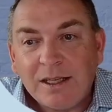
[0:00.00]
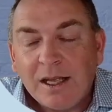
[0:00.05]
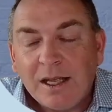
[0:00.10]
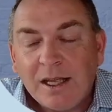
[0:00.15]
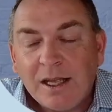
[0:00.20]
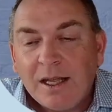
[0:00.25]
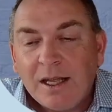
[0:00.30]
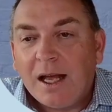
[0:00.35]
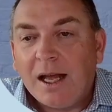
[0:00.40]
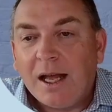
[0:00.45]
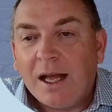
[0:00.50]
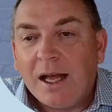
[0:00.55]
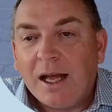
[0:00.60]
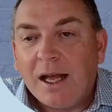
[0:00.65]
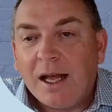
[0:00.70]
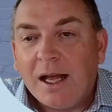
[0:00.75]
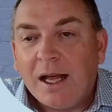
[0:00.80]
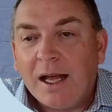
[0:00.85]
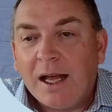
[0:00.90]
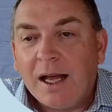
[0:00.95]

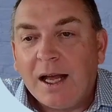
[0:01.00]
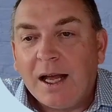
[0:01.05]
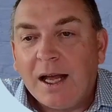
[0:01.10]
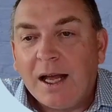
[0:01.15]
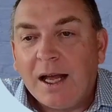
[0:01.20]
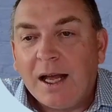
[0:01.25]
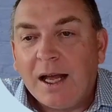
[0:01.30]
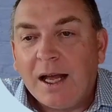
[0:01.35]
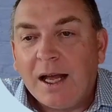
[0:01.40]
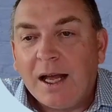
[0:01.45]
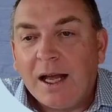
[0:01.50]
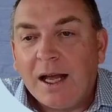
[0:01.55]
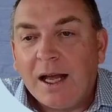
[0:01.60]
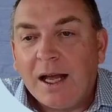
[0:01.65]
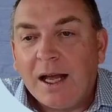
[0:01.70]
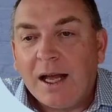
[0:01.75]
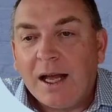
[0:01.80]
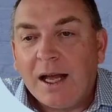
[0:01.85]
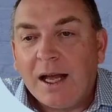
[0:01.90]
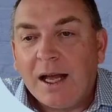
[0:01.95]
developing AI business
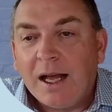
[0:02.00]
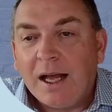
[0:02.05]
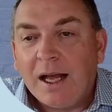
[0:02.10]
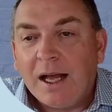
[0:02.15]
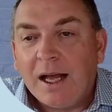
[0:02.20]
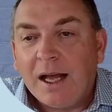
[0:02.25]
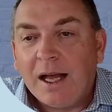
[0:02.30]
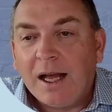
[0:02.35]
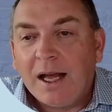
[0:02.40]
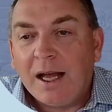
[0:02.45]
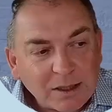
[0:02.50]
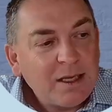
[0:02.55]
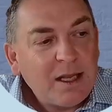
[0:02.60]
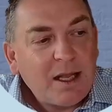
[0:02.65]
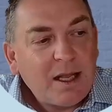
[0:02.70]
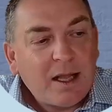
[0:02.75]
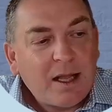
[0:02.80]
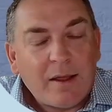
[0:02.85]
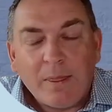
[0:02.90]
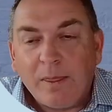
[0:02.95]
policies,
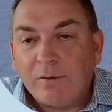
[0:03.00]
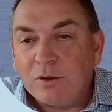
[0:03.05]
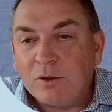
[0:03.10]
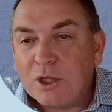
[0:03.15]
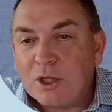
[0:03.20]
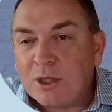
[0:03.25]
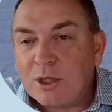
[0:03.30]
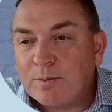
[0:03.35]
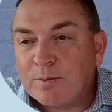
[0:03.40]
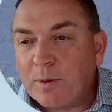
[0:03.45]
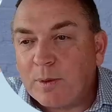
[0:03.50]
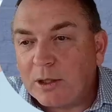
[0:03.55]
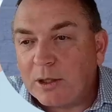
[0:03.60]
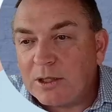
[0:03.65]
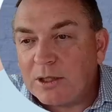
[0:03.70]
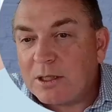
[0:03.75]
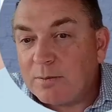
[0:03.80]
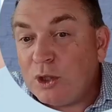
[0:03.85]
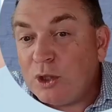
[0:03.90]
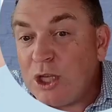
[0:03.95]
the
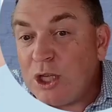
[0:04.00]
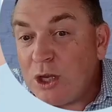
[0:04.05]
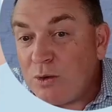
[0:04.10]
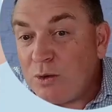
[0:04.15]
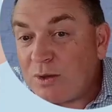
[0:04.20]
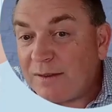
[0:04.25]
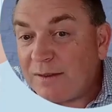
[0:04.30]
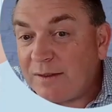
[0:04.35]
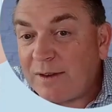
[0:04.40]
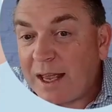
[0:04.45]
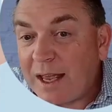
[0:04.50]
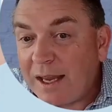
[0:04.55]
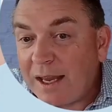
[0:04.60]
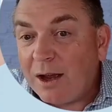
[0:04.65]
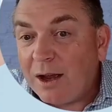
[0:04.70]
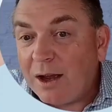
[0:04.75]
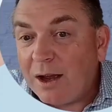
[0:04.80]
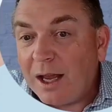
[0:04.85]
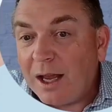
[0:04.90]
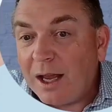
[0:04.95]
responsible use of
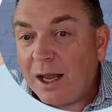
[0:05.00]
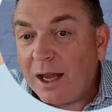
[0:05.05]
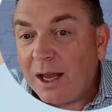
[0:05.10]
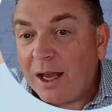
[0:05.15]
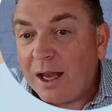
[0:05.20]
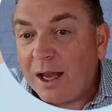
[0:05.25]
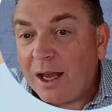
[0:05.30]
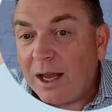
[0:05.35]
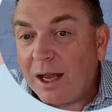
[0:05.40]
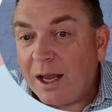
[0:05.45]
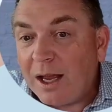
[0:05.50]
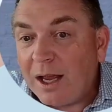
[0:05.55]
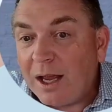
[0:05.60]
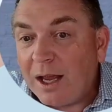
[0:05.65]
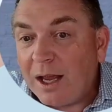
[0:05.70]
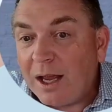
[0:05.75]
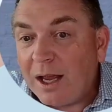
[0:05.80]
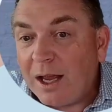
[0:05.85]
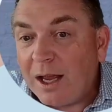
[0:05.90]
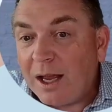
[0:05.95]
AI in
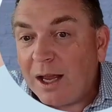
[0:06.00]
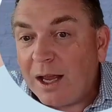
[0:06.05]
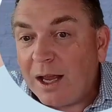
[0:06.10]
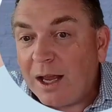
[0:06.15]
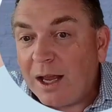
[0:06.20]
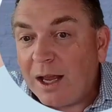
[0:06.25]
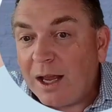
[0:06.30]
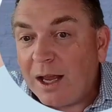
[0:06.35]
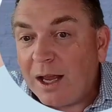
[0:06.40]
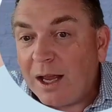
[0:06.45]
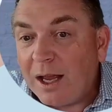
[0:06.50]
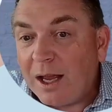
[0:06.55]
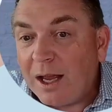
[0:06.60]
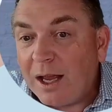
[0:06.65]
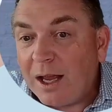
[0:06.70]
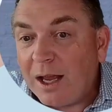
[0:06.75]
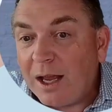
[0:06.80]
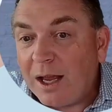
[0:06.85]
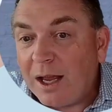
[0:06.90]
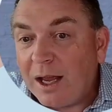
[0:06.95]
business,
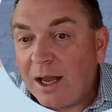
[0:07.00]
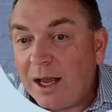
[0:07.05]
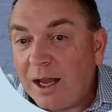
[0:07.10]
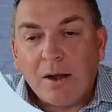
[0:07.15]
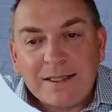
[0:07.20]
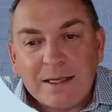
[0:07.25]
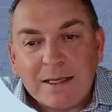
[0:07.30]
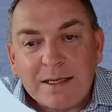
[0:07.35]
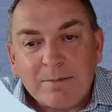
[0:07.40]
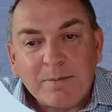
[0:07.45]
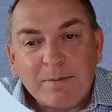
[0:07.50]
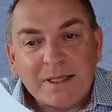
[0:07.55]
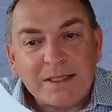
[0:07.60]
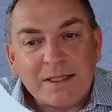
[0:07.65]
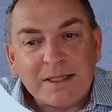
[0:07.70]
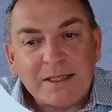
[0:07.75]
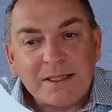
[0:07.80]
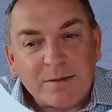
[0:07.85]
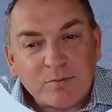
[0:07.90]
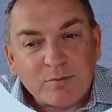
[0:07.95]
automating business
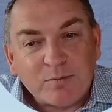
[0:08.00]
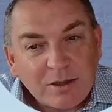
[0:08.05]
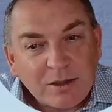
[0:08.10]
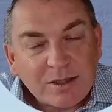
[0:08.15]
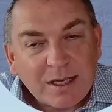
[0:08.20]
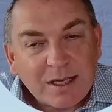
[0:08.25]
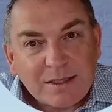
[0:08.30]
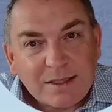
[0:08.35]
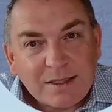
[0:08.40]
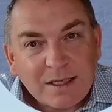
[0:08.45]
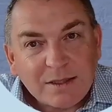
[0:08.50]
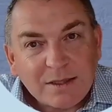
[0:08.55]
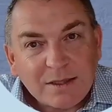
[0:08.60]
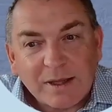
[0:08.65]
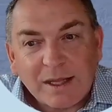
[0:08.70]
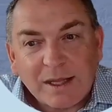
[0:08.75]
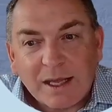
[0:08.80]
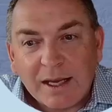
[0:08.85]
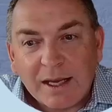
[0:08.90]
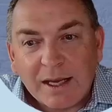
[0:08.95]
processes with
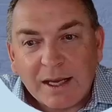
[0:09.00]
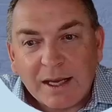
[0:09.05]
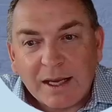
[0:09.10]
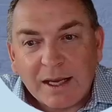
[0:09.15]
AI,